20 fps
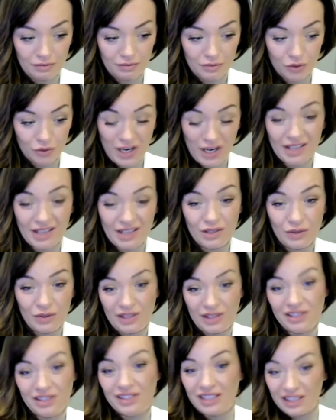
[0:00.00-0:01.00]
trying to
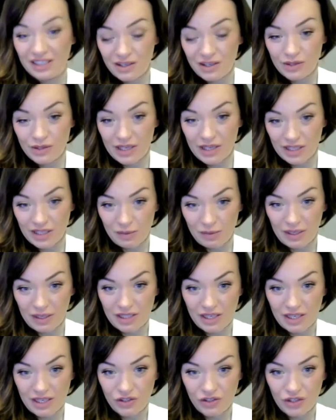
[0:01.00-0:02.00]
exceed those
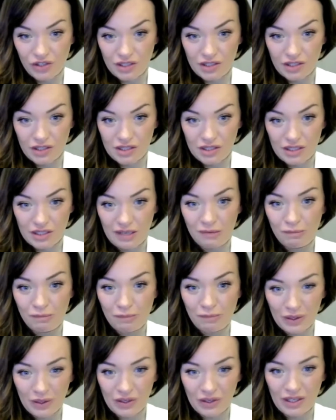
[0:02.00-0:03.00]
expectations, and
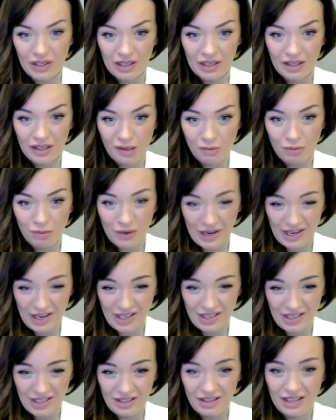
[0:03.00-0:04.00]
building a
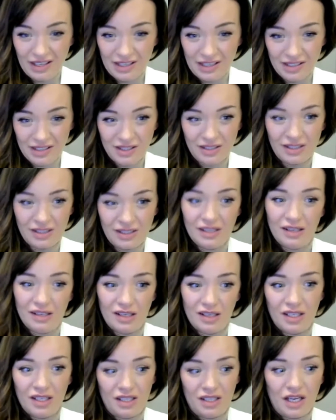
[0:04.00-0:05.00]
brand that's
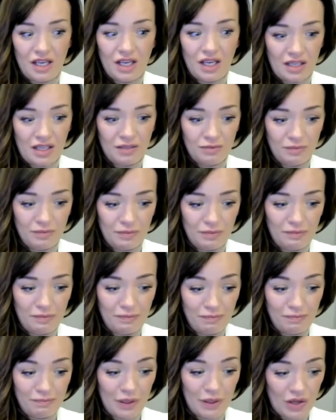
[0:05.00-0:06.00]

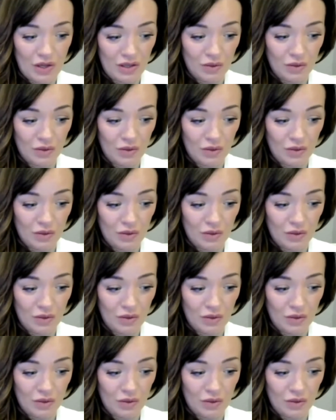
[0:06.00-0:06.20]
known